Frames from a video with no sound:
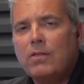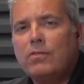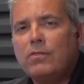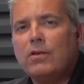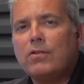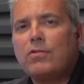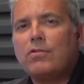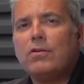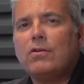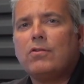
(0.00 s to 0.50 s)

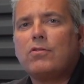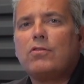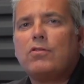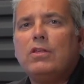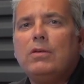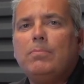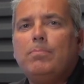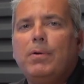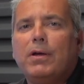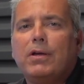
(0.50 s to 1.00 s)
This is
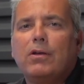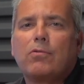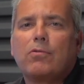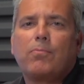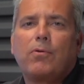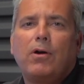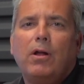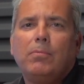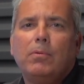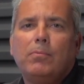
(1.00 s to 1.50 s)
the
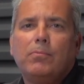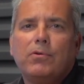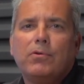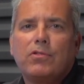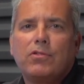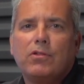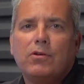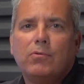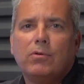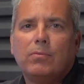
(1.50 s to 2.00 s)
biggest problem we
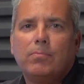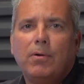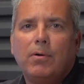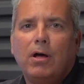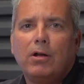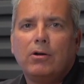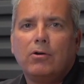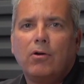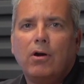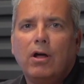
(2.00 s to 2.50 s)
see with
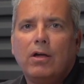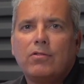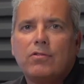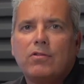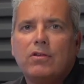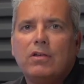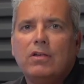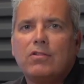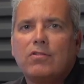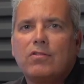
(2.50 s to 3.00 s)

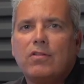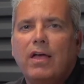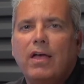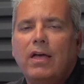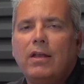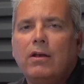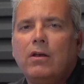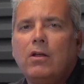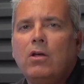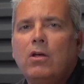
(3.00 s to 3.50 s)
bonderized is
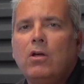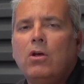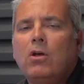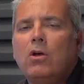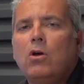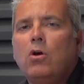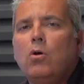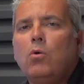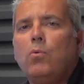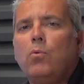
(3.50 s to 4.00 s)
that
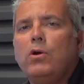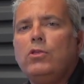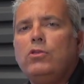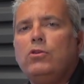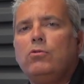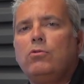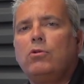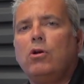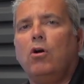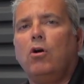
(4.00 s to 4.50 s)
when
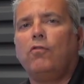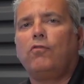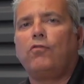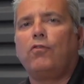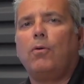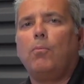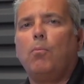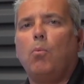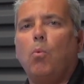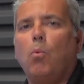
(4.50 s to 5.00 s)
you go
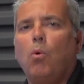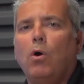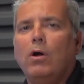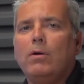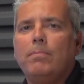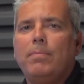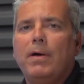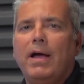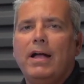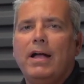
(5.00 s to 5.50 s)
from
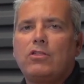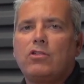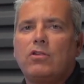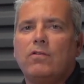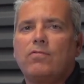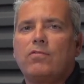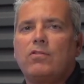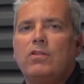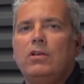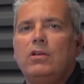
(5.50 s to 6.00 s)
one batch
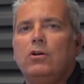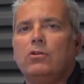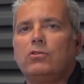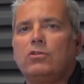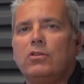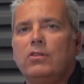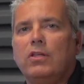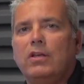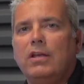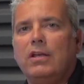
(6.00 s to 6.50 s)
of steel to the